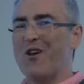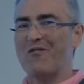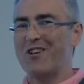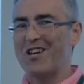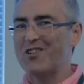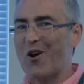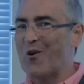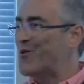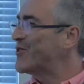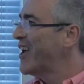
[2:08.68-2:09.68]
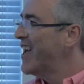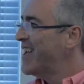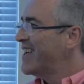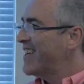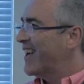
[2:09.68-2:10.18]
whatever years old,
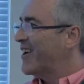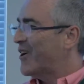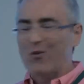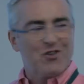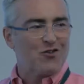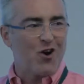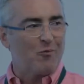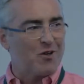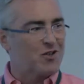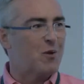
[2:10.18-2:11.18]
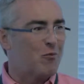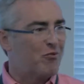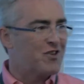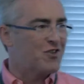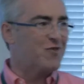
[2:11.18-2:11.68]
I always describe it as
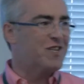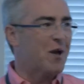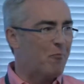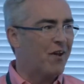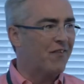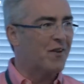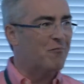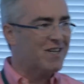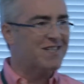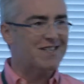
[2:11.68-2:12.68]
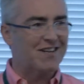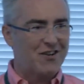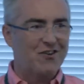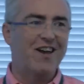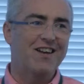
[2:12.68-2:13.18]
someone pressed a reset button and basically
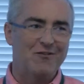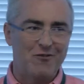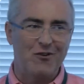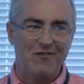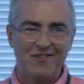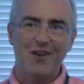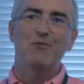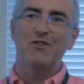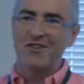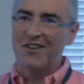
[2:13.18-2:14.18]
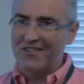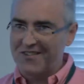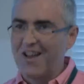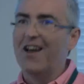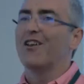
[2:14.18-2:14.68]
said, okay, you've got no
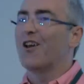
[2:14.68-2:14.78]
business,